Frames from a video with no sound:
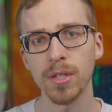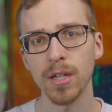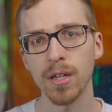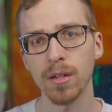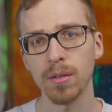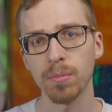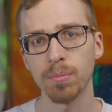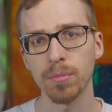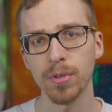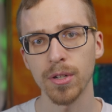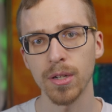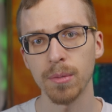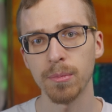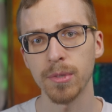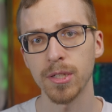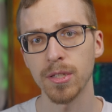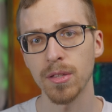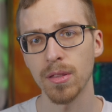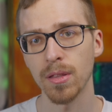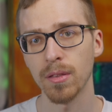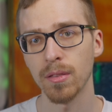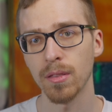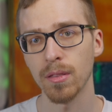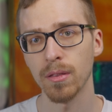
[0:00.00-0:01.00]
Deck pretty much
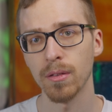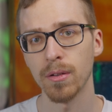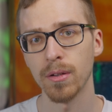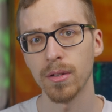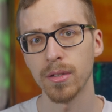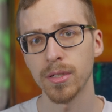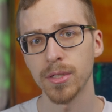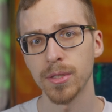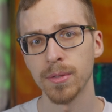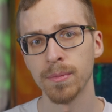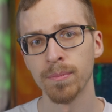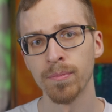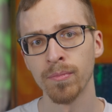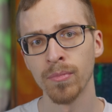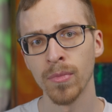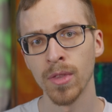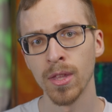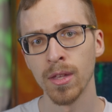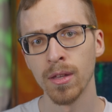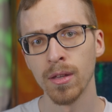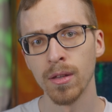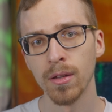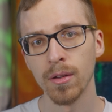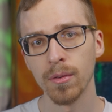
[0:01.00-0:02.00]
since launch?
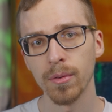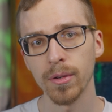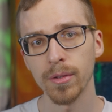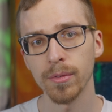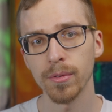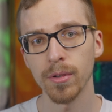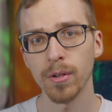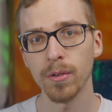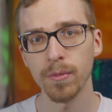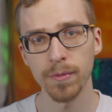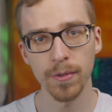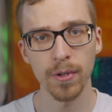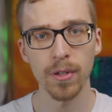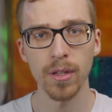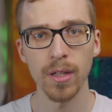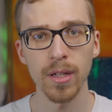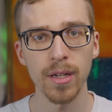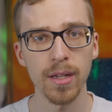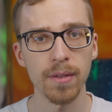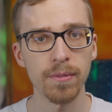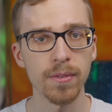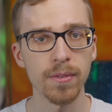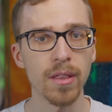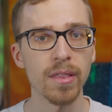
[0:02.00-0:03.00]
Well, overall,
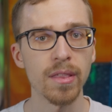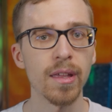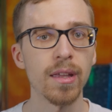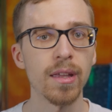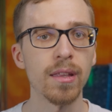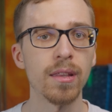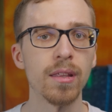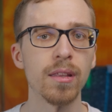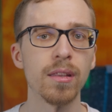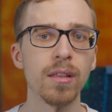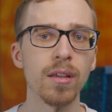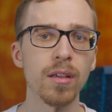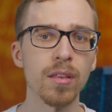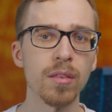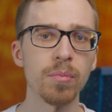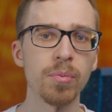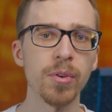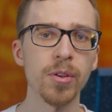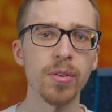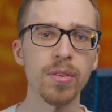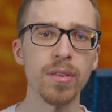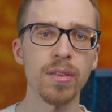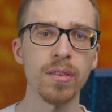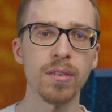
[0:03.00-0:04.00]
I'd have to say that the
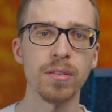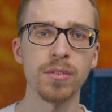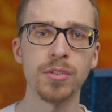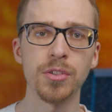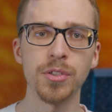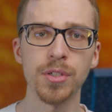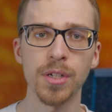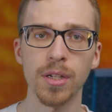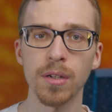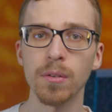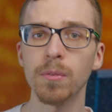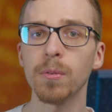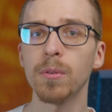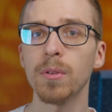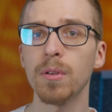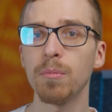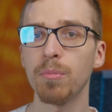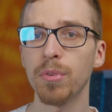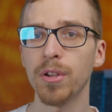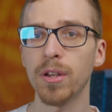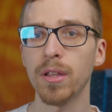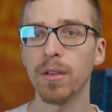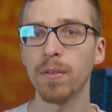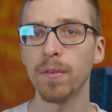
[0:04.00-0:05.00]
experience is generally
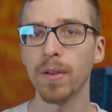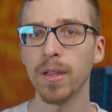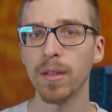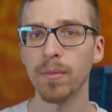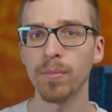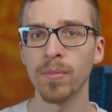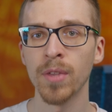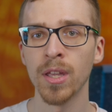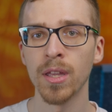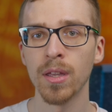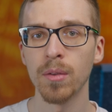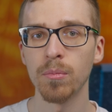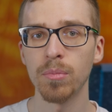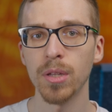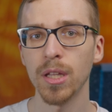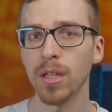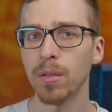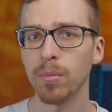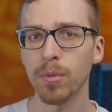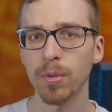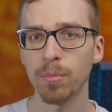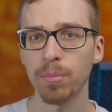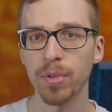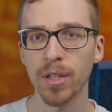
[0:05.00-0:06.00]
pretty great. Being
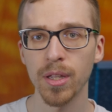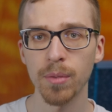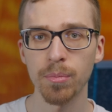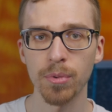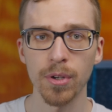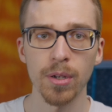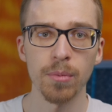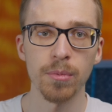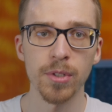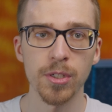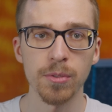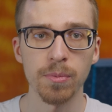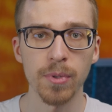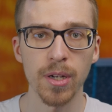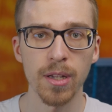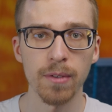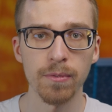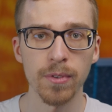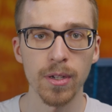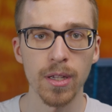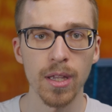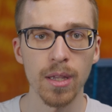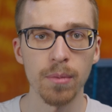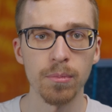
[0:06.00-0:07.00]
able to play pretty much
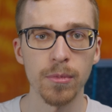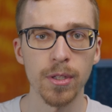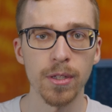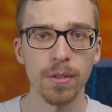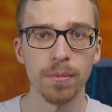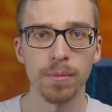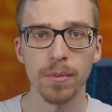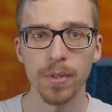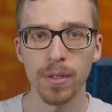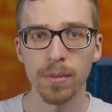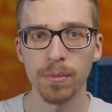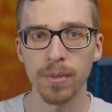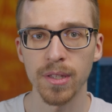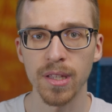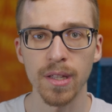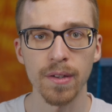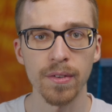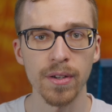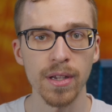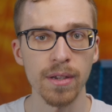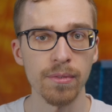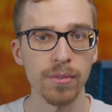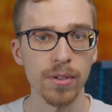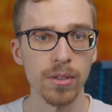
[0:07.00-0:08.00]
whatever game that you want
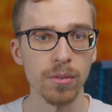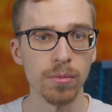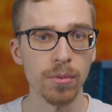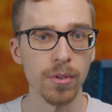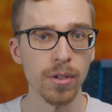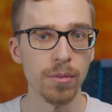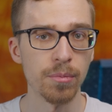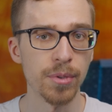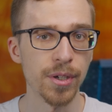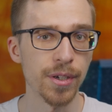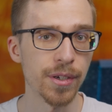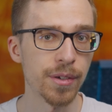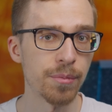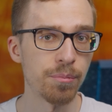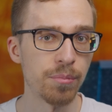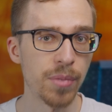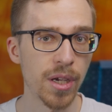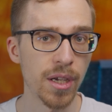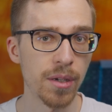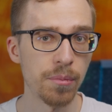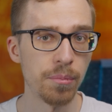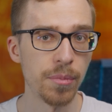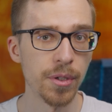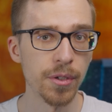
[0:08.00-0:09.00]
without having to worry about
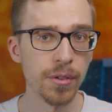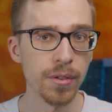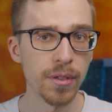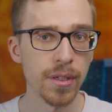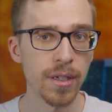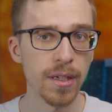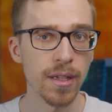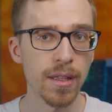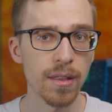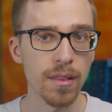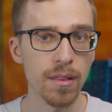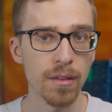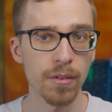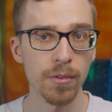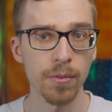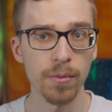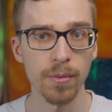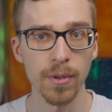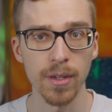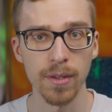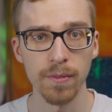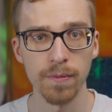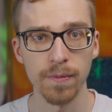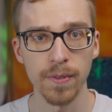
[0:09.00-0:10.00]
compatibility is a
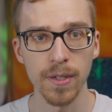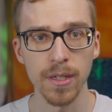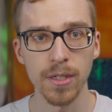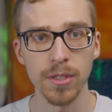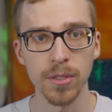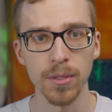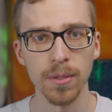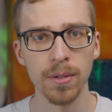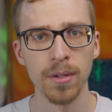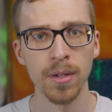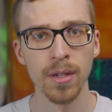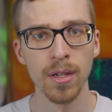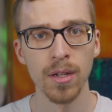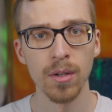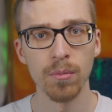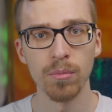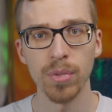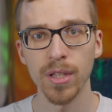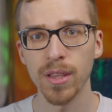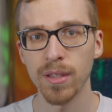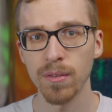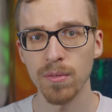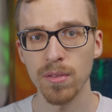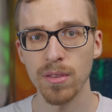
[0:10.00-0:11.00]
great feature,
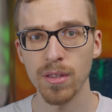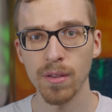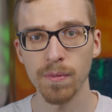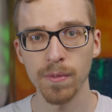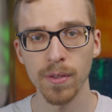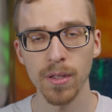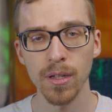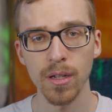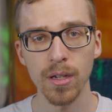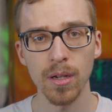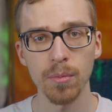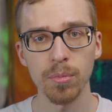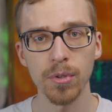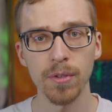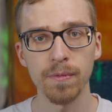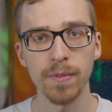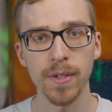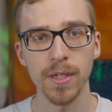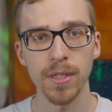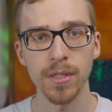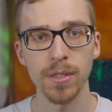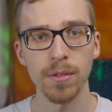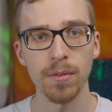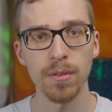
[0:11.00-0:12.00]
but there's definitely a couple of
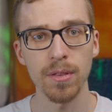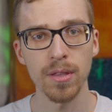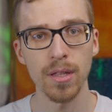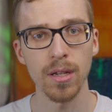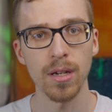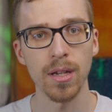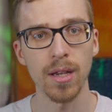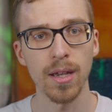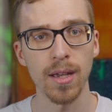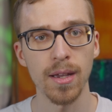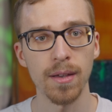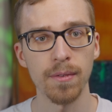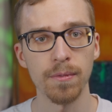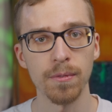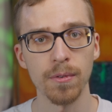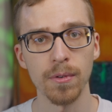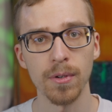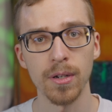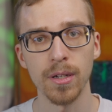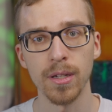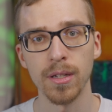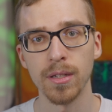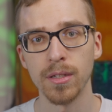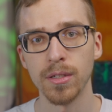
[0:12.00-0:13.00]
issues that I have
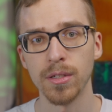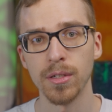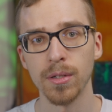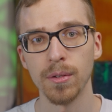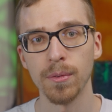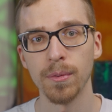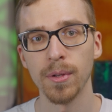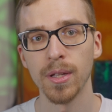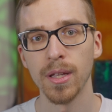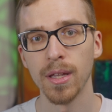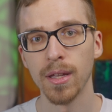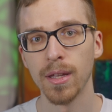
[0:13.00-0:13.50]
run into.